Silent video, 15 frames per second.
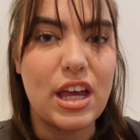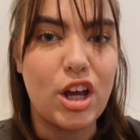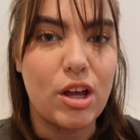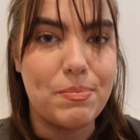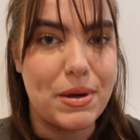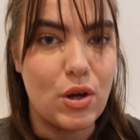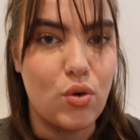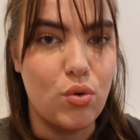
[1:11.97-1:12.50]
it
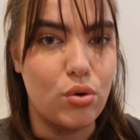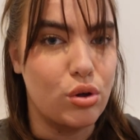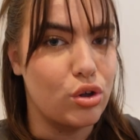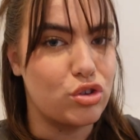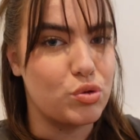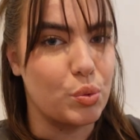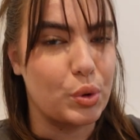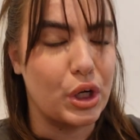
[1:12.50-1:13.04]
could be
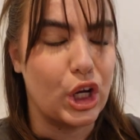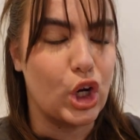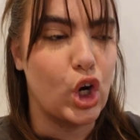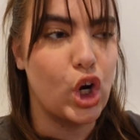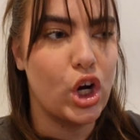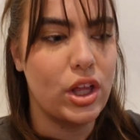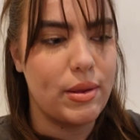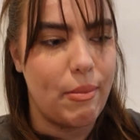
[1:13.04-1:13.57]
cool. So we're gonna
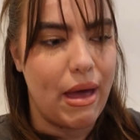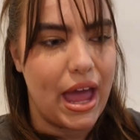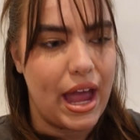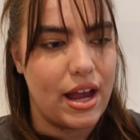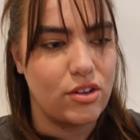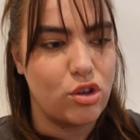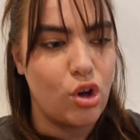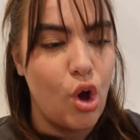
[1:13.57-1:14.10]
curl the
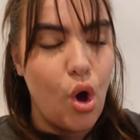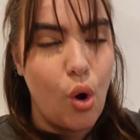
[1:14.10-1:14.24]
bangs.